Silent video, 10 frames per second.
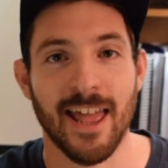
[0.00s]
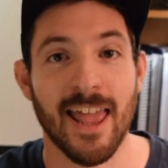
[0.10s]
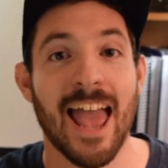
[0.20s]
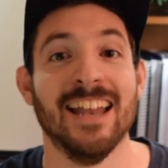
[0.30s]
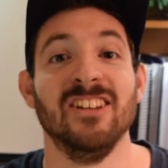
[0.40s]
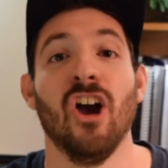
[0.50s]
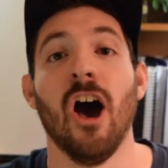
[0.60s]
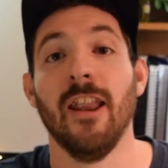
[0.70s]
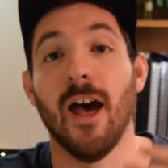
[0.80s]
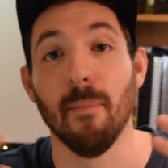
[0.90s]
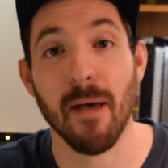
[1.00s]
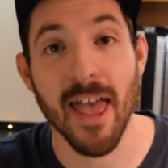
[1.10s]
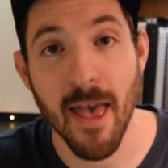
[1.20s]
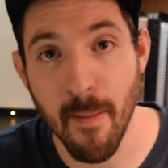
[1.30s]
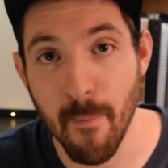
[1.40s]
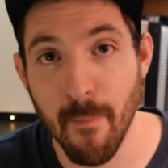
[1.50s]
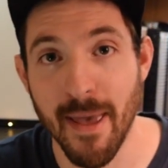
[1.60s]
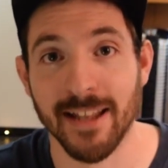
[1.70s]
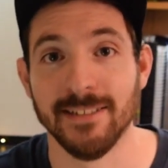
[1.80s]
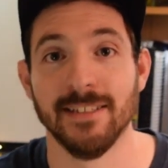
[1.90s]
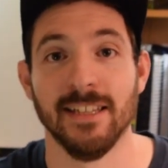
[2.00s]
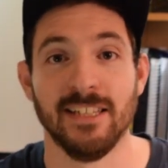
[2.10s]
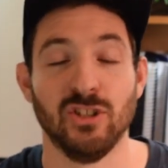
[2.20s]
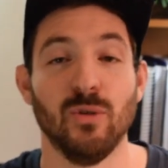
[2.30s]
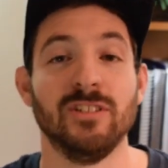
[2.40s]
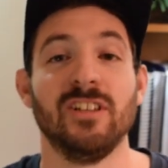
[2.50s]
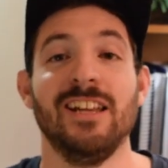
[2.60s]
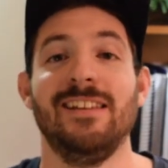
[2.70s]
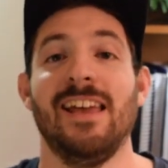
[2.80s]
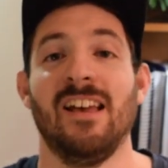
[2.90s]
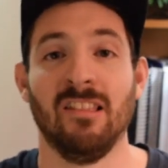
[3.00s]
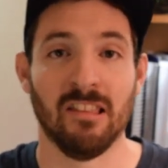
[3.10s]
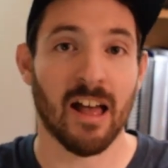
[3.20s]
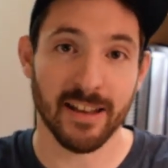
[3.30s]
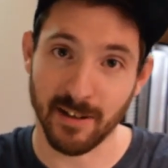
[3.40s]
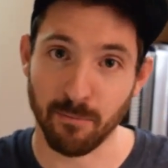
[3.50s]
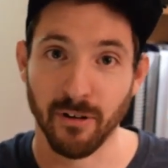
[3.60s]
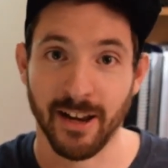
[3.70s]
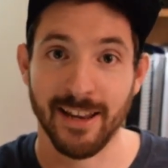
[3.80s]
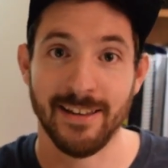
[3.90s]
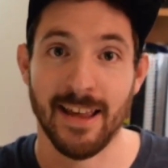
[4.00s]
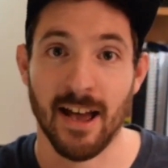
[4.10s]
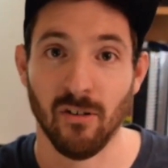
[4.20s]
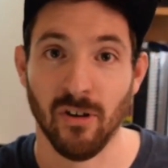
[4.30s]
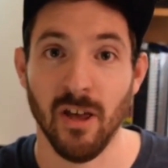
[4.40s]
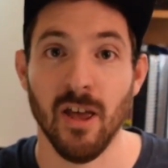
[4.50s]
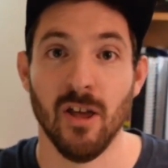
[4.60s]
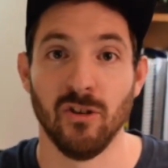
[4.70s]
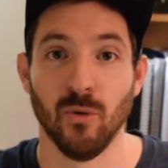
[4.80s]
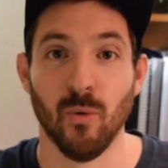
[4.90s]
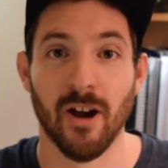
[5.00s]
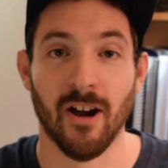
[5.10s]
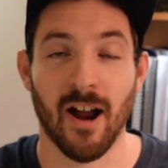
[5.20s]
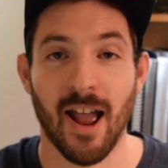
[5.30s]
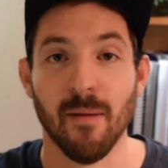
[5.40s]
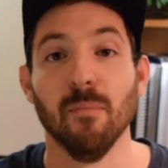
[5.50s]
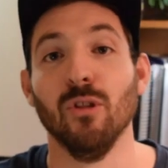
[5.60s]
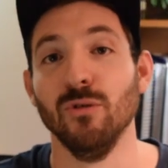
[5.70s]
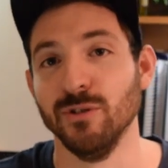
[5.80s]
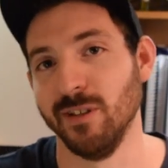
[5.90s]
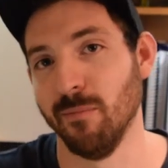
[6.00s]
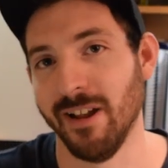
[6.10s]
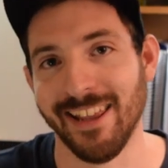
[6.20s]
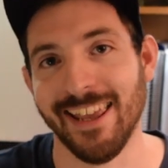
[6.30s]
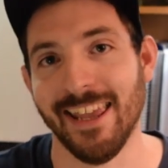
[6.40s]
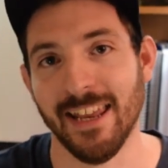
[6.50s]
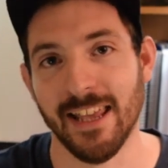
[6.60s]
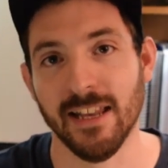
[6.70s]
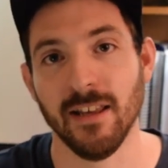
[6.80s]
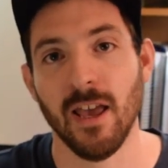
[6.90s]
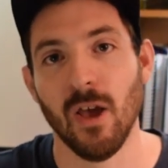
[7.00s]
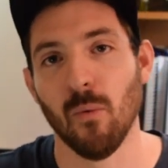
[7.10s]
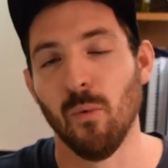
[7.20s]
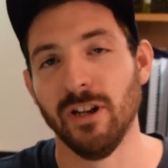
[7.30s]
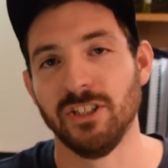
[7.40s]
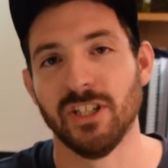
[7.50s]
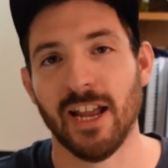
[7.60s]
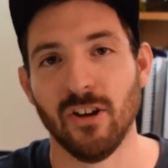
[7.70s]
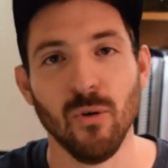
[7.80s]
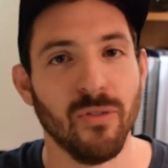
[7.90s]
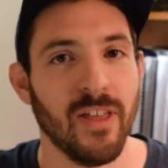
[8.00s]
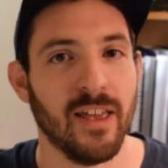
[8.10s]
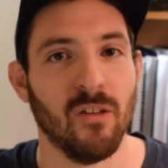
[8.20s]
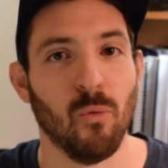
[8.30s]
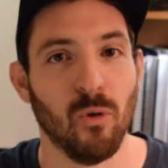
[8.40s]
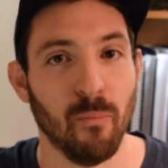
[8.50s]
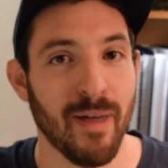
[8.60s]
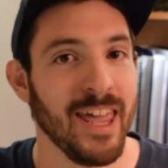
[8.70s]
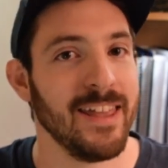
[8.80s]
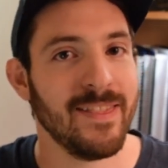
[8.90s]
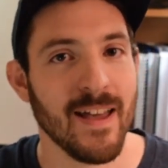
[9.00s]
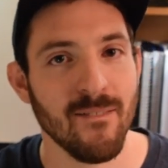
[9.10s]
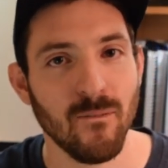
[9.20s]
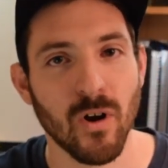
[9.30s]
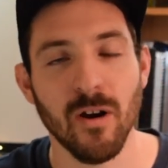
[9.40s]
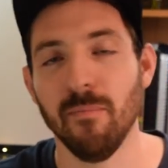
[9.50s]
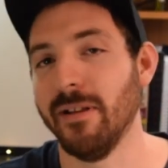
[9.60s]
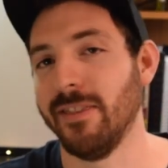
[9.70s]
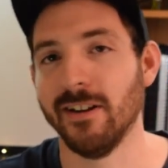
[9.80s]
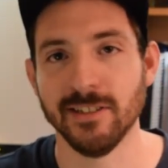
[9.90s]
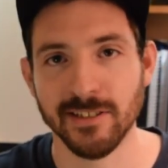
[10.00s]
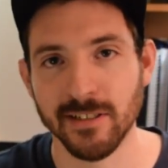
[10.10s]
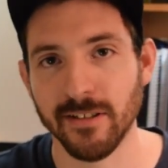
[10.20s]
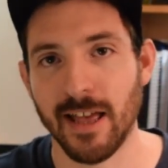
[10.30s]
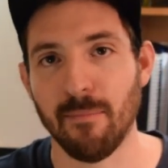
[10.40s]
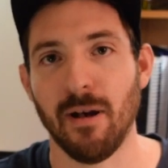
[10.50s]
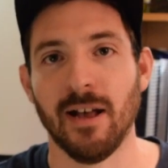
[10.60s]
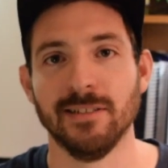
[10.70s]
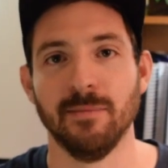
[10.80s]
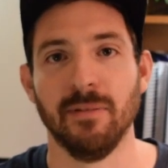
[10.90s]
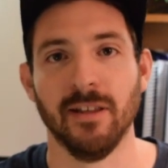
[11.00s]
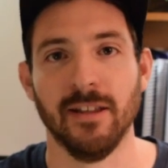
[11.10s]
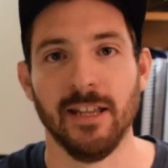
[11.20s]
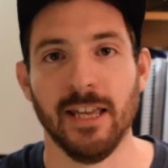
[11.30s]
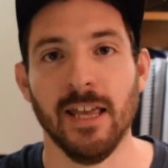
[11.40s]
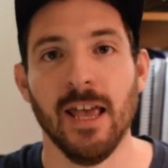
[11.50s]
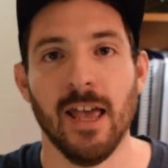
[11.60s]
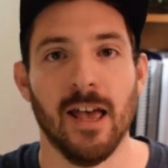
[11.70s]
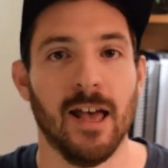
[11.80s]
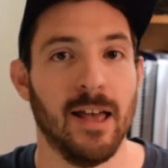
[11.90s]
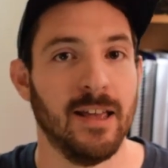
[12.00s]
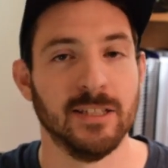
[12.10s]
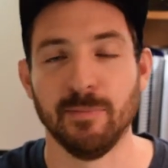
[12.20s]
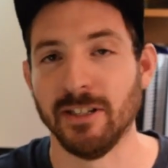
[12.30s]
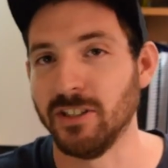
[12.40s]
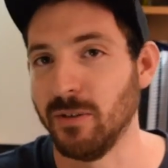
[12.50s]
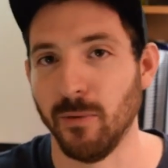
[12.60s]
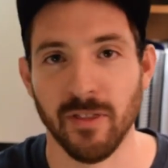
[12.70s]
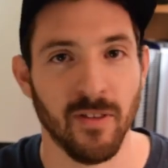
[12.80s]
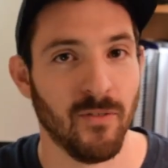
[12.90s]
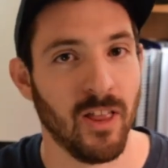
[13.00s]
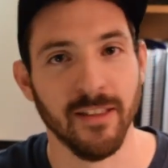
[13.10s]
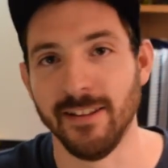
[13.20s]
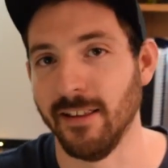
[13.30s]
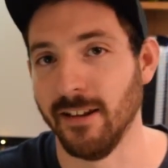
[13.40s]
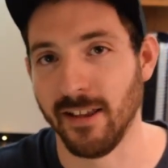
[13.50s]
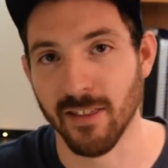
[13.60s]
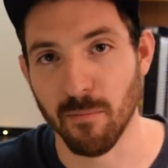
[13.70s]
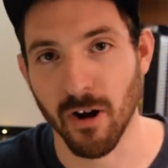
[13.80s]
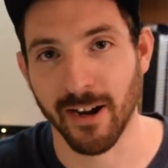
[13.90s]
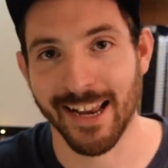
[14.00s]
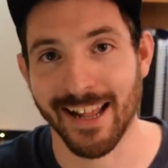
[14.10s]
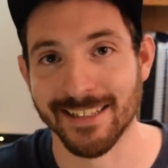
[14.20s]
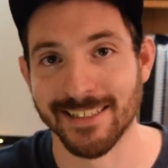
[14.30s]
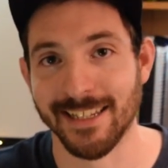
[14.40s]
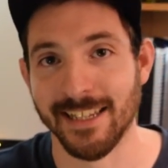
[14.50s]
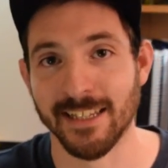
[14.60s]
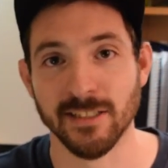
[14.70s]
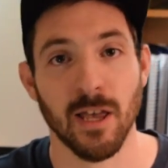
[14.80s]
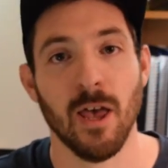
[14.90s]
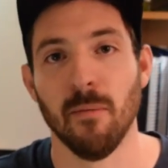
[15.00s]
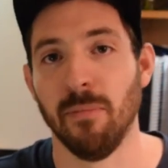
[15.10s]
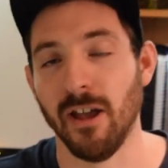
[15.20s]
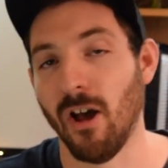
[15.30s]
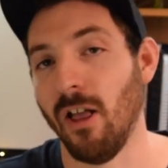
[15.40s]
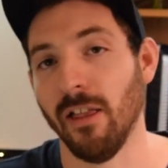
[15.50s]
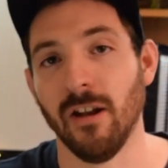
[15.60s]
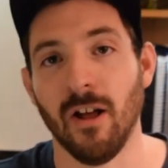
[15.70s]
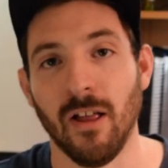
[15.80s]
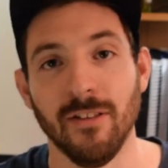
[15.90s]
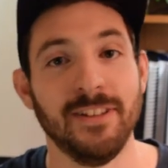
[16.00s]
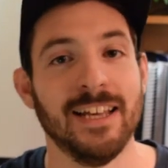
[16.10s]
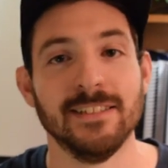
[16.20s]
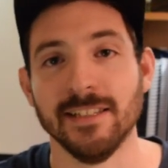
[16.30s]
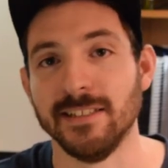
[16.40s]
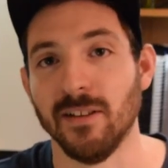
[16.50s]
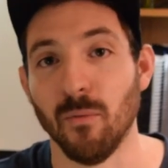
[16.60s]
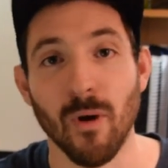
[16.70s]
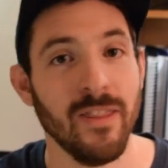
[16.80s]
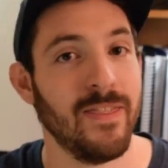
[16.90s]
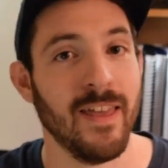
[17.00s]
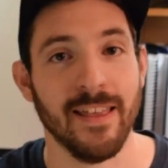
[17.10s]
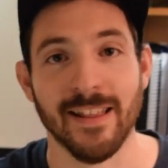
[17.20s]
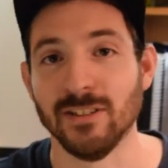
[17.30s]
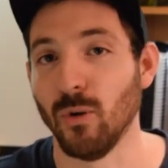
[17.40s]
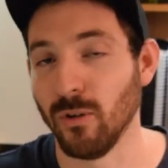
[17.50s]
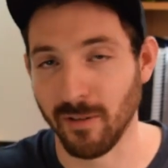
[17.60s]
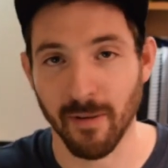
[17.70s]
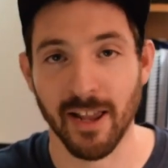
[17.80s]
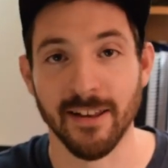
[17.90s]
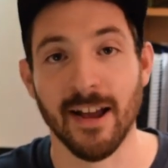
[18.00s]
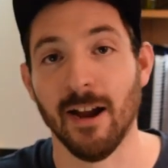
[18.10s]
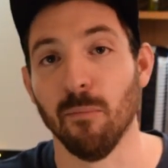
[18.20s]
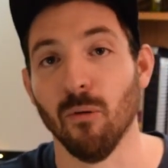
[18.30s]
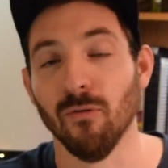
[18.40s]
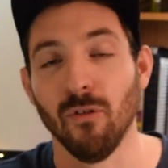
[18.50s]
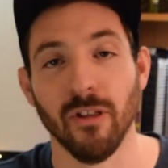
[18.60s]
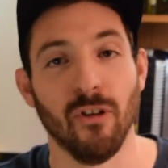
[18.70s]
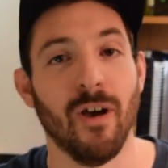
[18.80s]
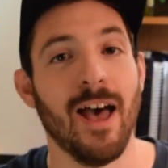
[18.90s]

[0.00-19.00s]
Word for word: that had gone up immensely. So it's going to take a lot to bring it down to where I'm losing money in it, which I don't think it will make it that far, but there's still that possibility, uh, especially with the volatility of the market as it is. But all in all, Tesla is the one thing that's holding my entire portfolio